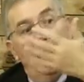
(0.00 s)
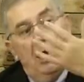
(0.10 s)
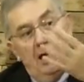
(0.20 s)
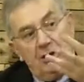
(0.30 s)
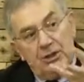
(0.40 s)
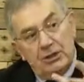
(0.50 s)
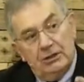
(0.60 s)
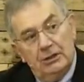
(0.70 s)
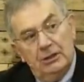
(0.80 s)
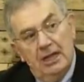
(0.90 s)

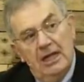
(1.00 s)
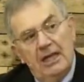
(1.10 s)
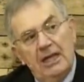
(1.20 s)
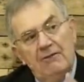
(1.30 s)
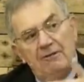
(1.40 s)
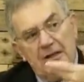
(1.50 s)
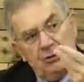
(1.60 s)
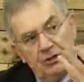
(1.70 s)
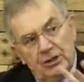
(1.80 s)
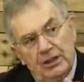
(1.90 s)
until
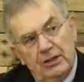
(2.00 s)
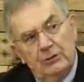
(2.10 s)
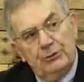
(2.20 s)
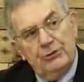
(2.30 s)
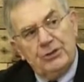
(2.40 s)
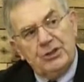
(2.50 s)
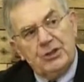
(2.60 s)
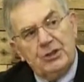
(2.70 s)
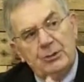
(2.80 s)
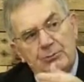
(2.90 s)
eventually those
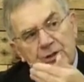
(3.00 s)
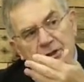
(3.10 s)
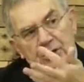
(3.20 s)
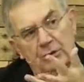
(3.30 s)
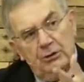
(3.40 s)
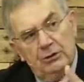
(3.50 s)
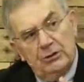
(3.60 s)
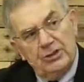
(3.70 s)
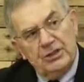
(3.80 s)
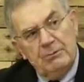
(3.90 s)
scriptures all
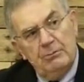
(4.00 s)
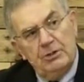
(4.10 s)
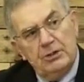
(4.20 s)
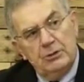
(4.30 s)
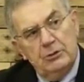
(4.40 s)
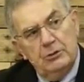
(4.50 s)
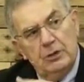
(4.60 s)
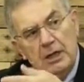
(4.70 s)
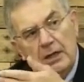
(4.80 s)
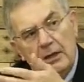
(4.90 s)
seem to
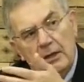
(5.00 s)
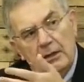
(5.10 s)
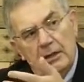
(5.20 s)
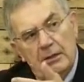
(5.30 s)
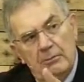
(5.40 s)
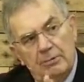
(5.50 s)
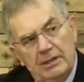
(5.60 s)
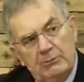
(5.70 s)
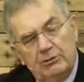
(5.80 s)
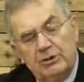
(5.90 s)
be
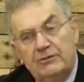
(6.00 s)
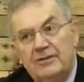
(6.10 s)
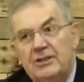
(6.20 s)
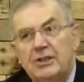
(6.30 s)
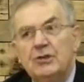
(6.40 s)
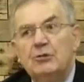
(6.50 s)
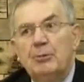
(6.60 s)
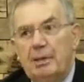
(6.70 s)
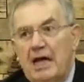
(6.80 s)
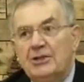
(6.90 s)
able to fit into a
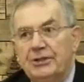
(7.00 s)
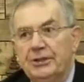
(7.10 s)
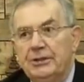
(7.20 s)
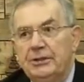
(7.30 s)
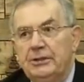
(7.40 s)
pattern.